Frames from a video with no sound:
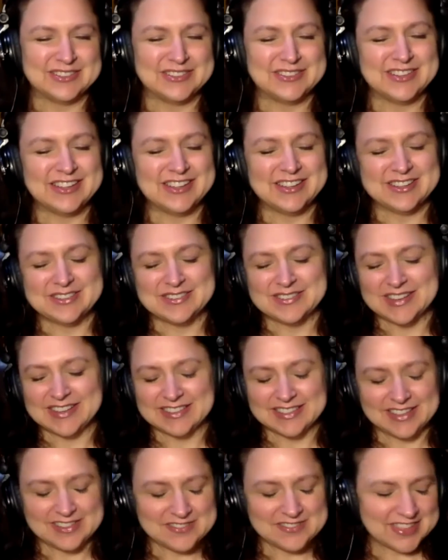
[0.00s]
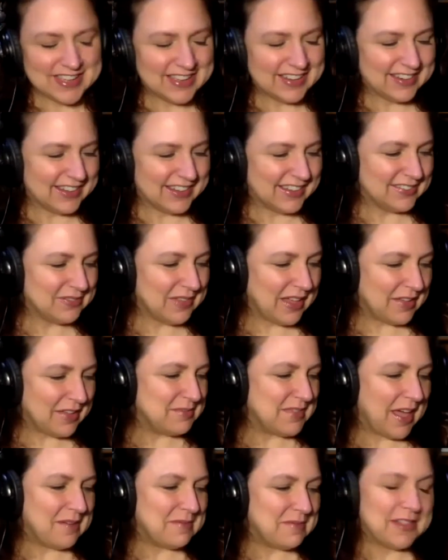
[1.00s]
Oh, I love that.
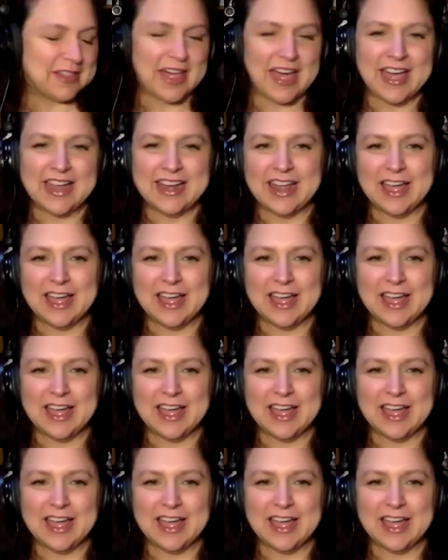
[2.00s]
I'm glad.